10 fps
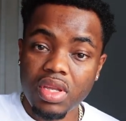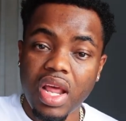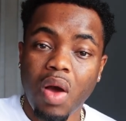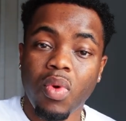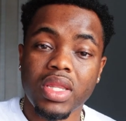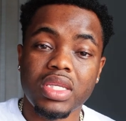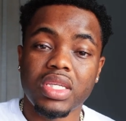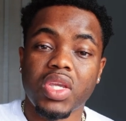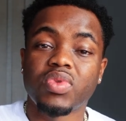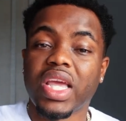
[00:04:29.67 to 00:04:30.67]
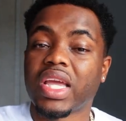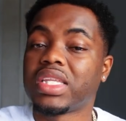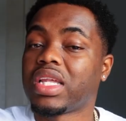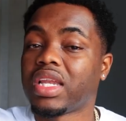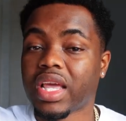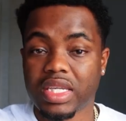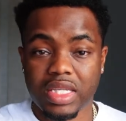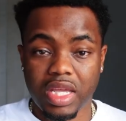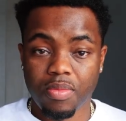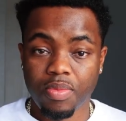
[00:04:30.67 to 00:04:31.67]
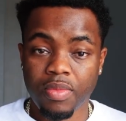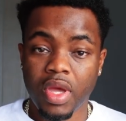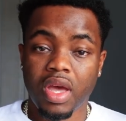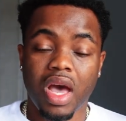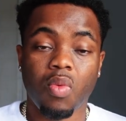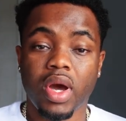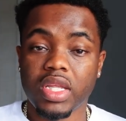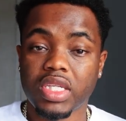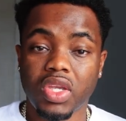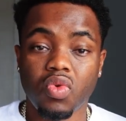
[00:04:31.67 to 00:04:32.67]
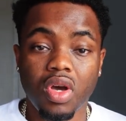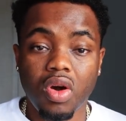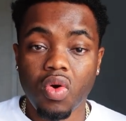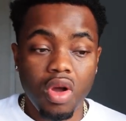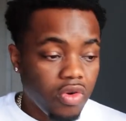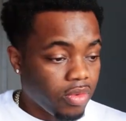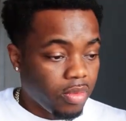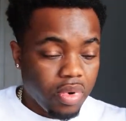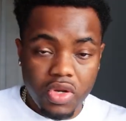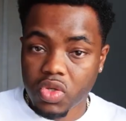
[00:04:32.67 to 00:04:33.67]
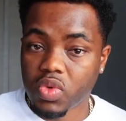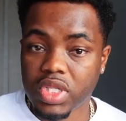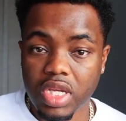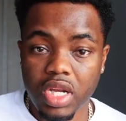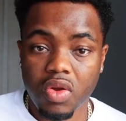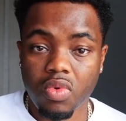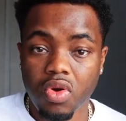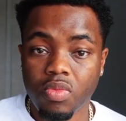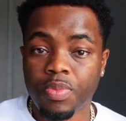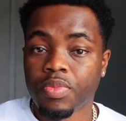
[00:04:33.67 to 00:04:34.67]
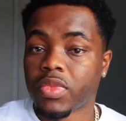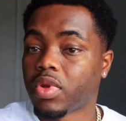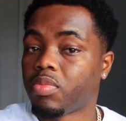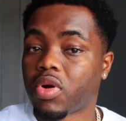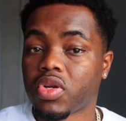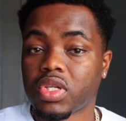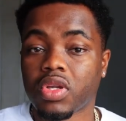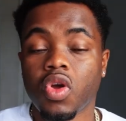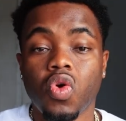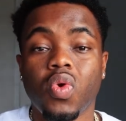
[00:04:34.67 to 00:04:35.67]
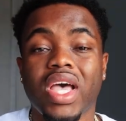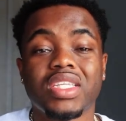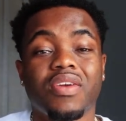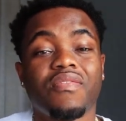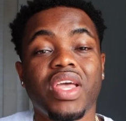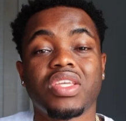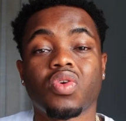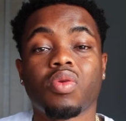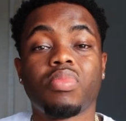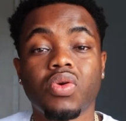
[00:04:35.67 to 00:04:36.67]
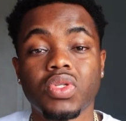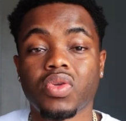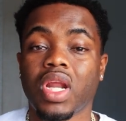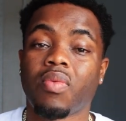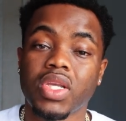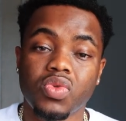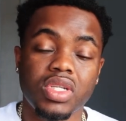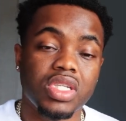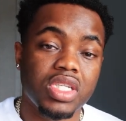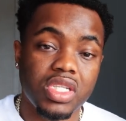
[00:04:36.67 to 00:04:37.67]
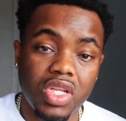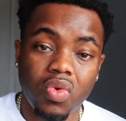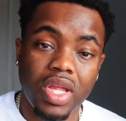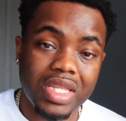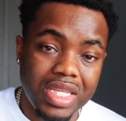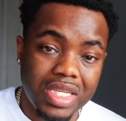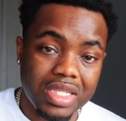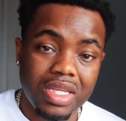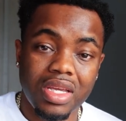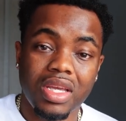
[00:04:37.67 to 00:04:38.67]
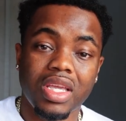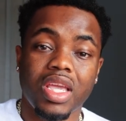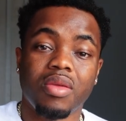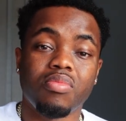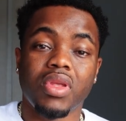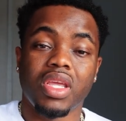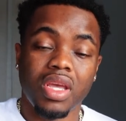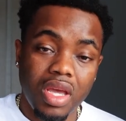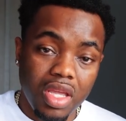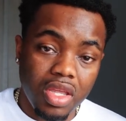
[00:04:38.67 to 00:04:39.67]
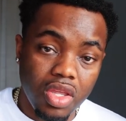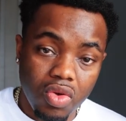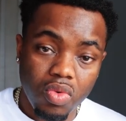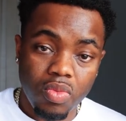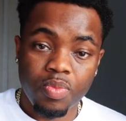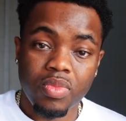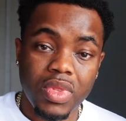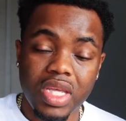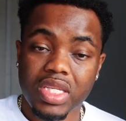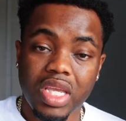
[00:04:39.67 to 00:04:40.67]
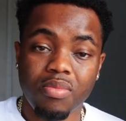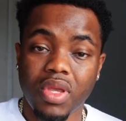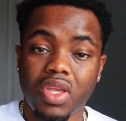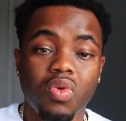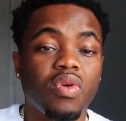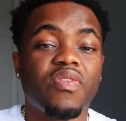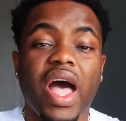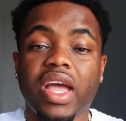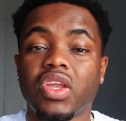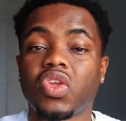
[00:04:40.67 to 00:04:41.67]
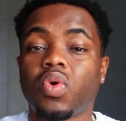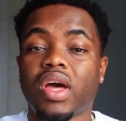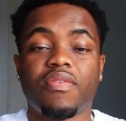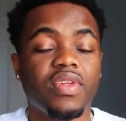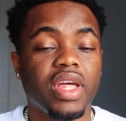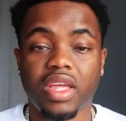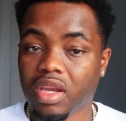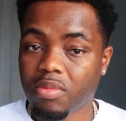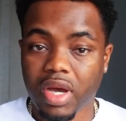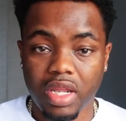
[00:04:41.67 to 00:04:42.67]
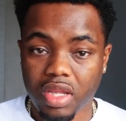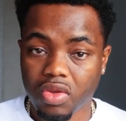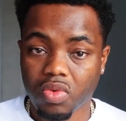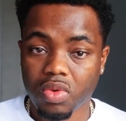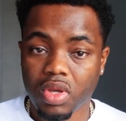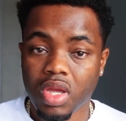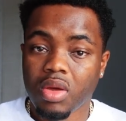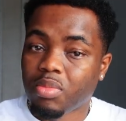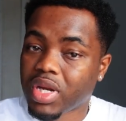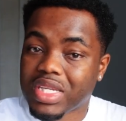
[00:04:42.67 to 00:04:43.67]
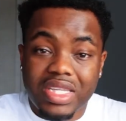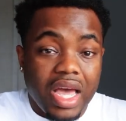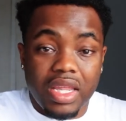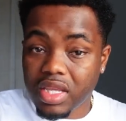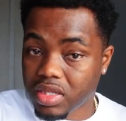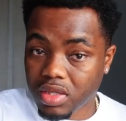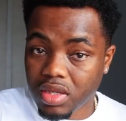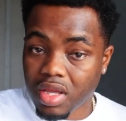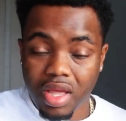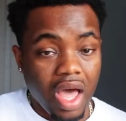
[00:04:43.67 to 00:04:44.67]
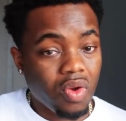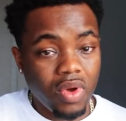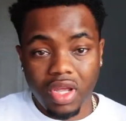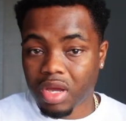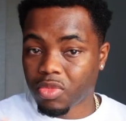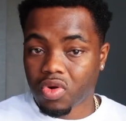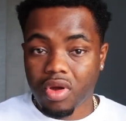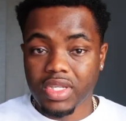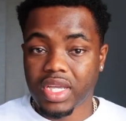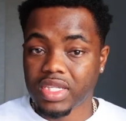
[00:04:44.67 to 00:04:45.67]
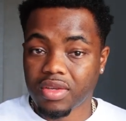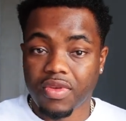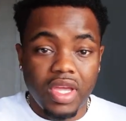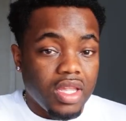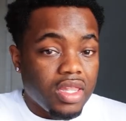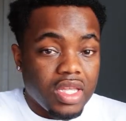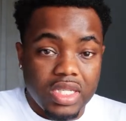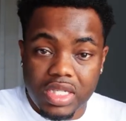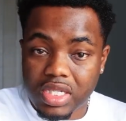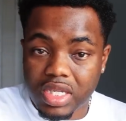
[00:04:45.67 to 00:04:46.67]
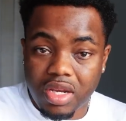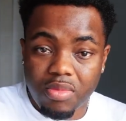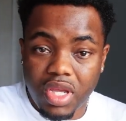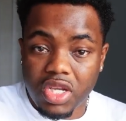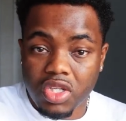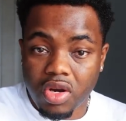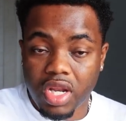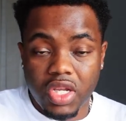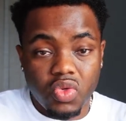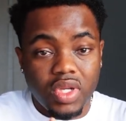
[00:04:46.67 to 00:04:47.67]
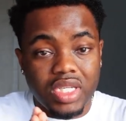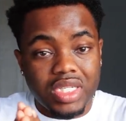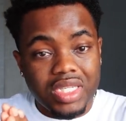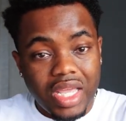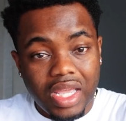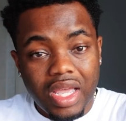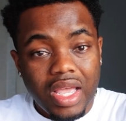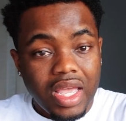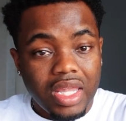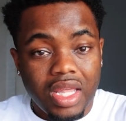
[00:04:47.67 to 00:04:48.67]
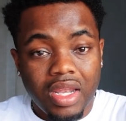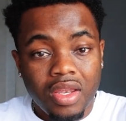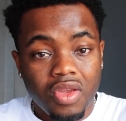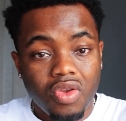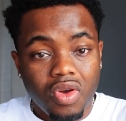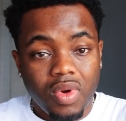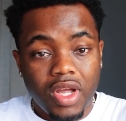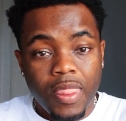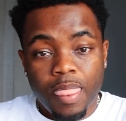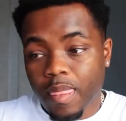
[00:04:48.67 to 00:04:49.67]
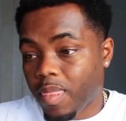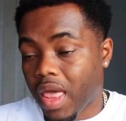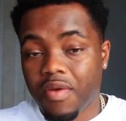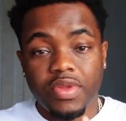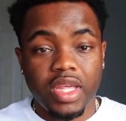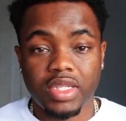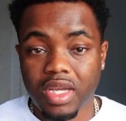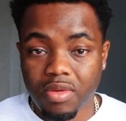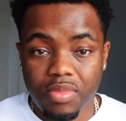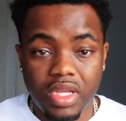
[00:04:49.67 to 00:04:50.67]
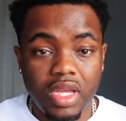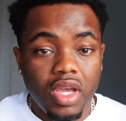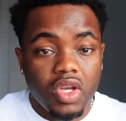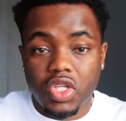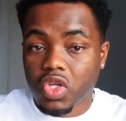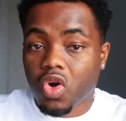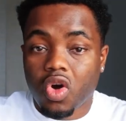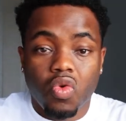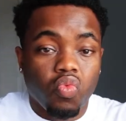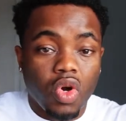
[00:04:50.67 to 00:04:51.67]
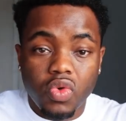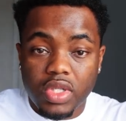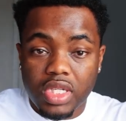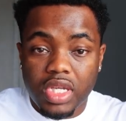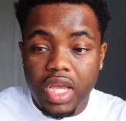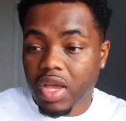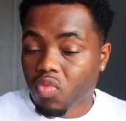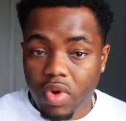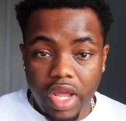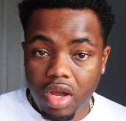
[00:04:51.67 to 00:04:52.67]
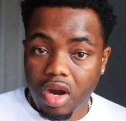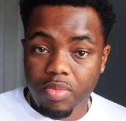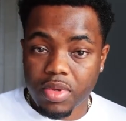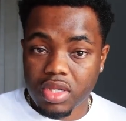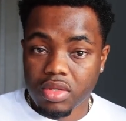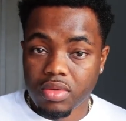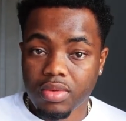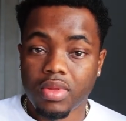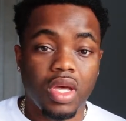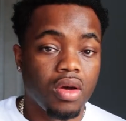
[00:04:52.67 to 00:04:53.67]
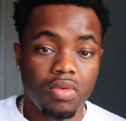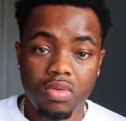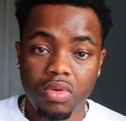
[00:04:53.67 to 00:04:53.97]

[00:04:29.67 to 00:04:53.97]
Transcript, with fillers: I want to see you take it to the next step. I want to see you go from the person who's sitting in the row to the person who has their face on a poster. And I want you to just know that this can be you. This can be you. If I can do it, I feel like anybody can do it. But it's not easy. I don't want to come across as if this is just going to be a journey that you can just take. And then, you know what? Everything's going to be just all roses and red carpets. No,